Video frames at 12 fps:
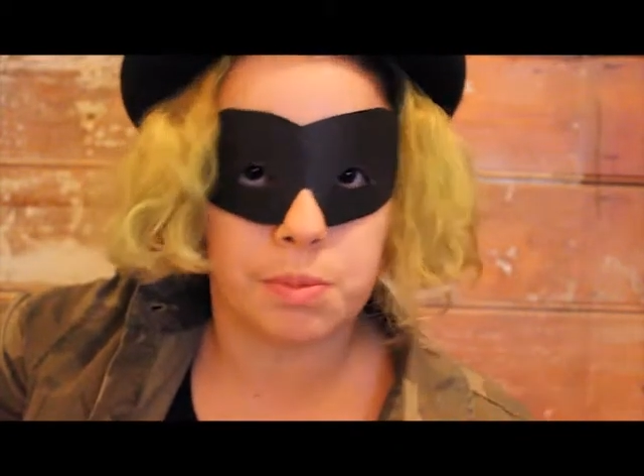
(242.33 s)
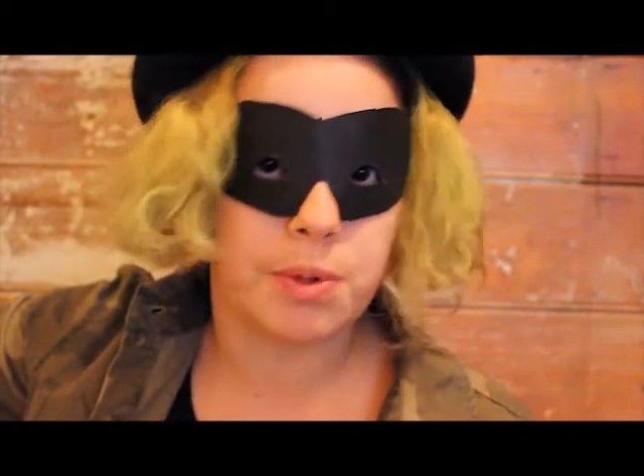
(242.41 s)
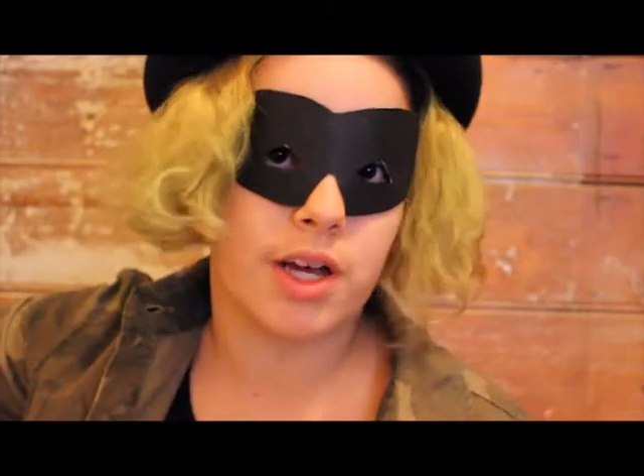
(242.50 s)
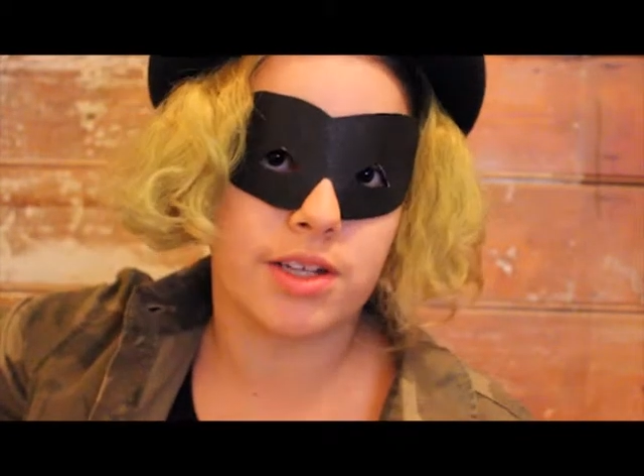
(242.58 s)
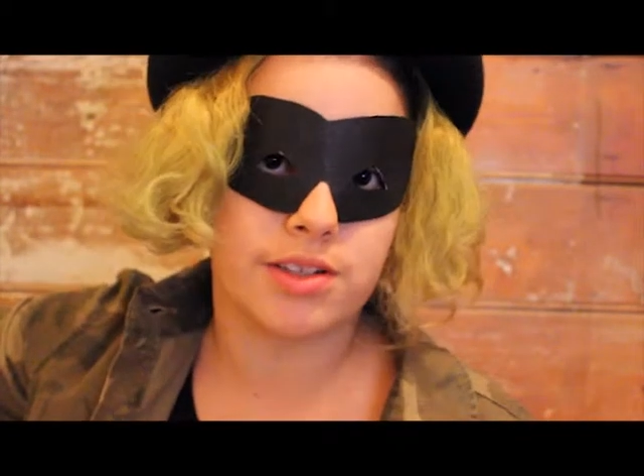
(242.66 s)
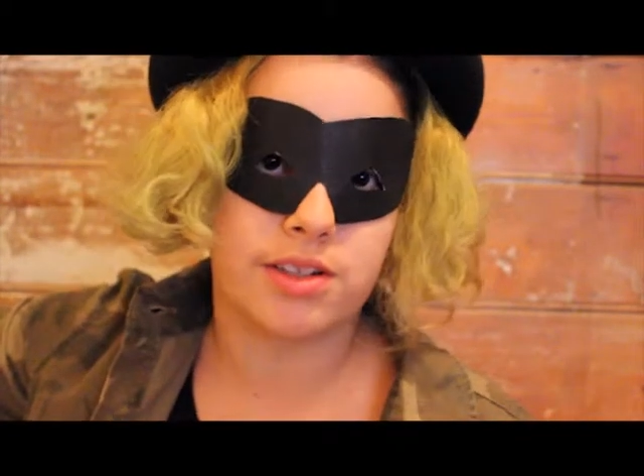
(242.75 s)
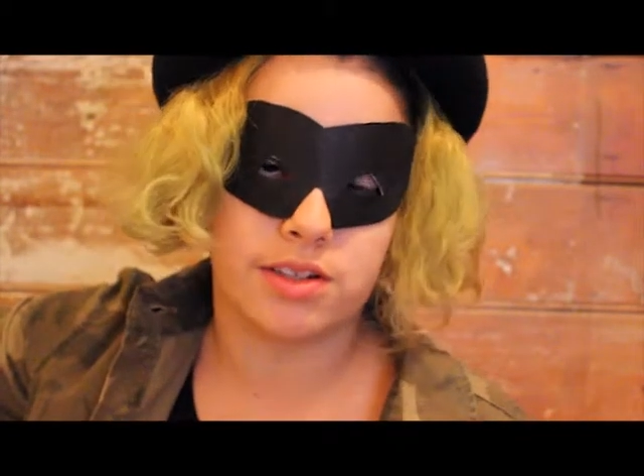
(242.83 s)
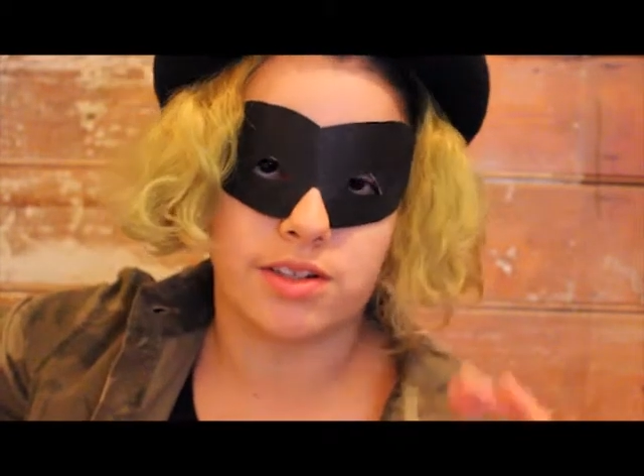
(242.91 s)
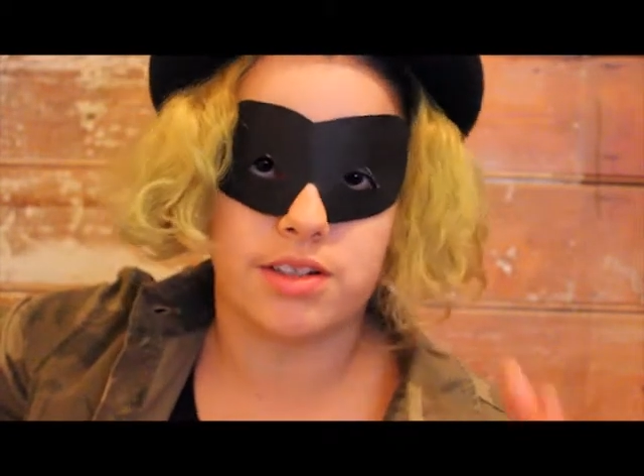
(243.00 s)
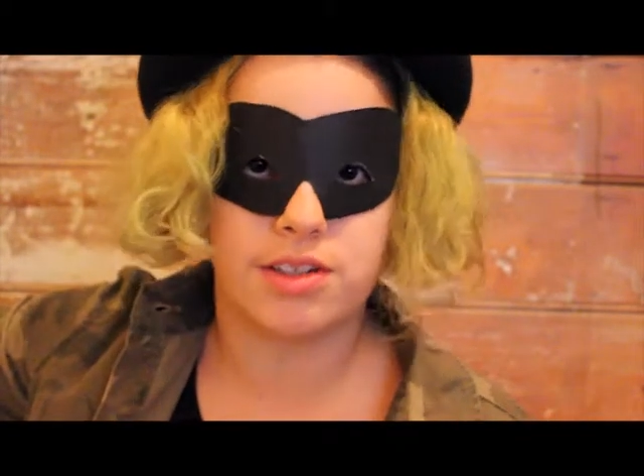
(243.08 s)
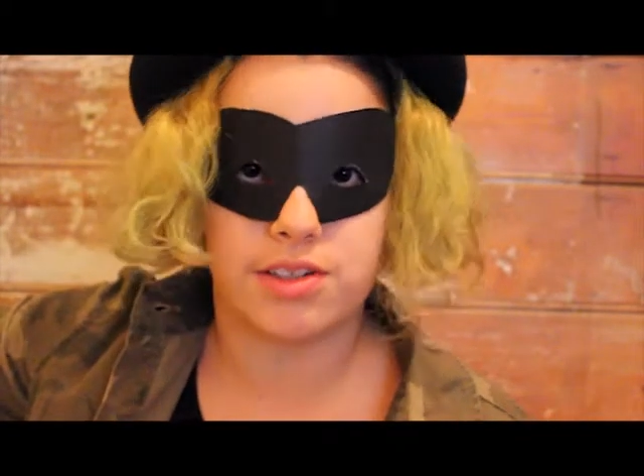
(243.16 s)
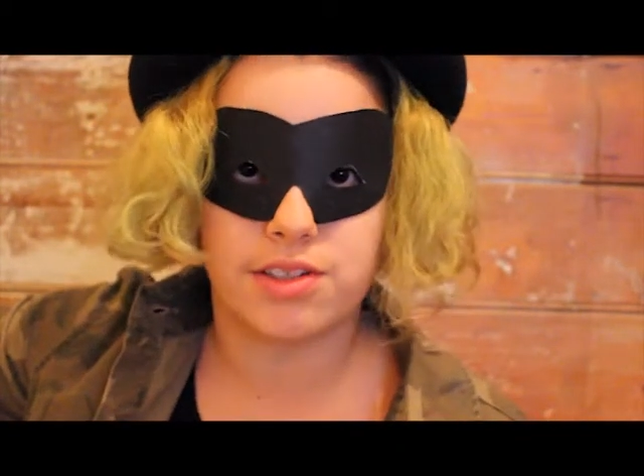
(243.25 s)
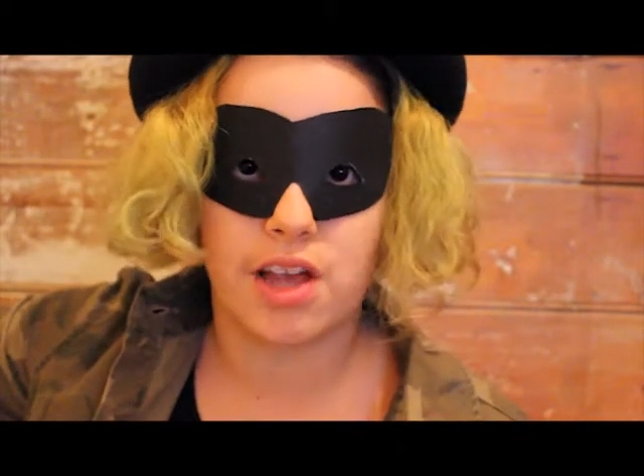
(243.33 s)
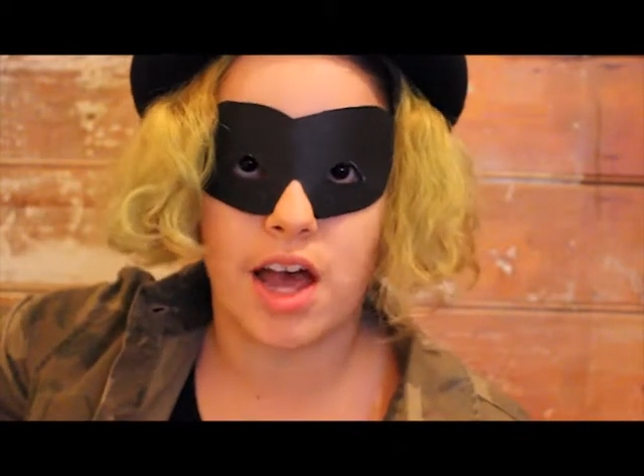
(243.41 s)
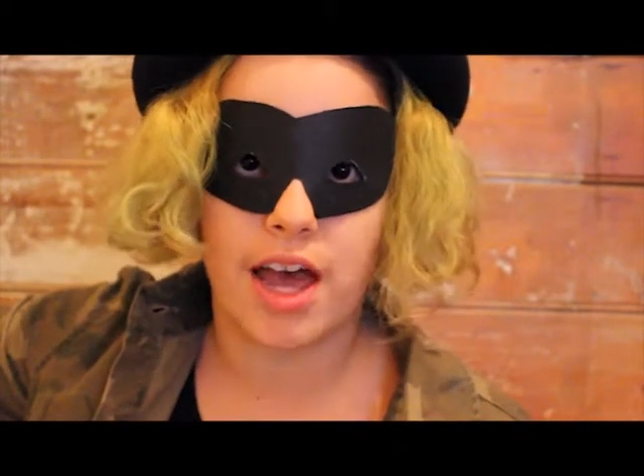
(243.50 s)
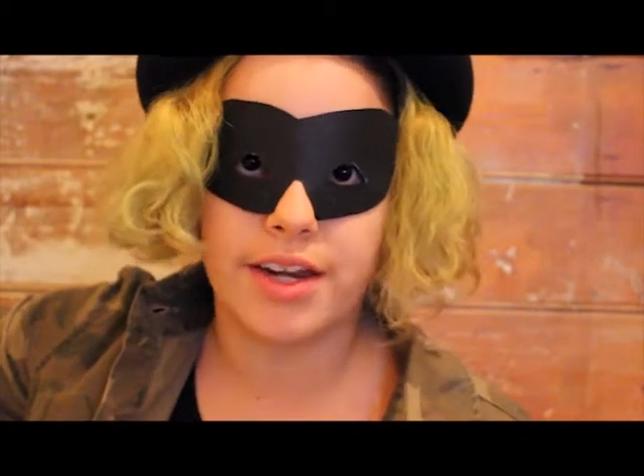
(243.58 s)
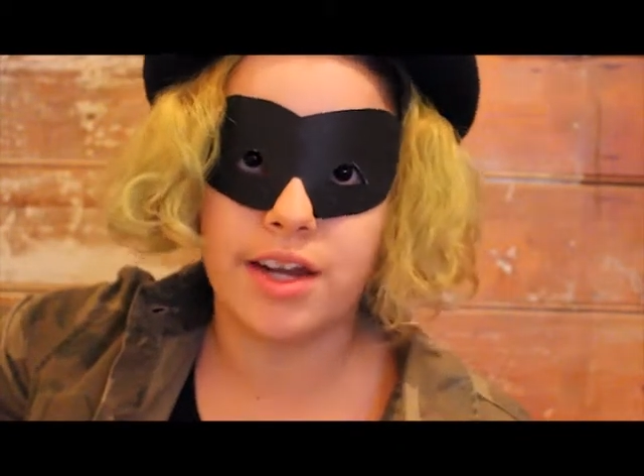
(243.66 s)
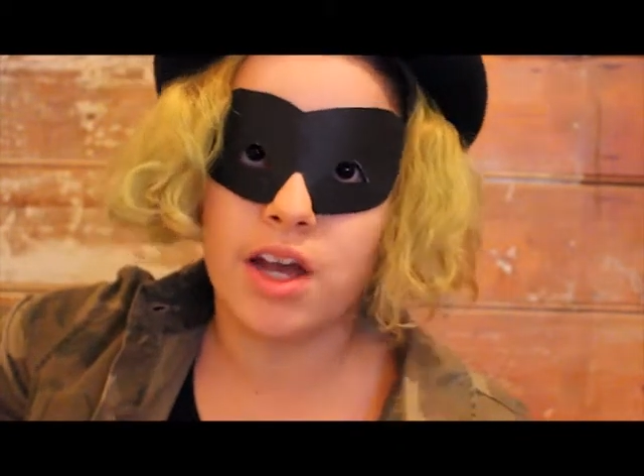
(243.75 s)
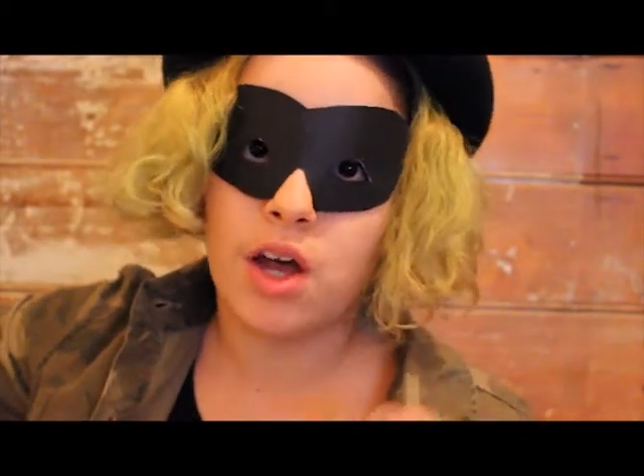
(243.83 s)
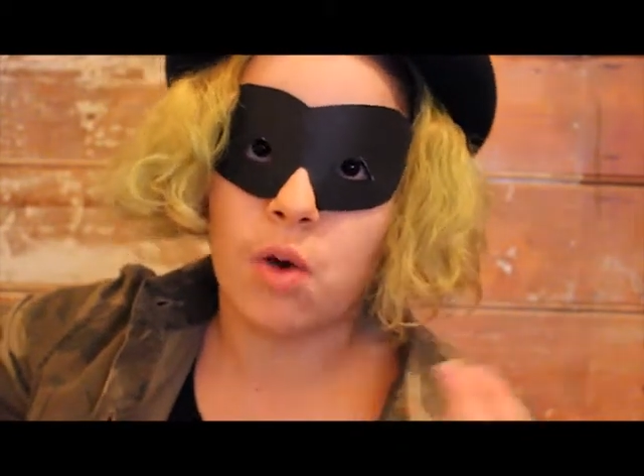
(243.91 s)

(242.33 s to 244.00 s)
person to decide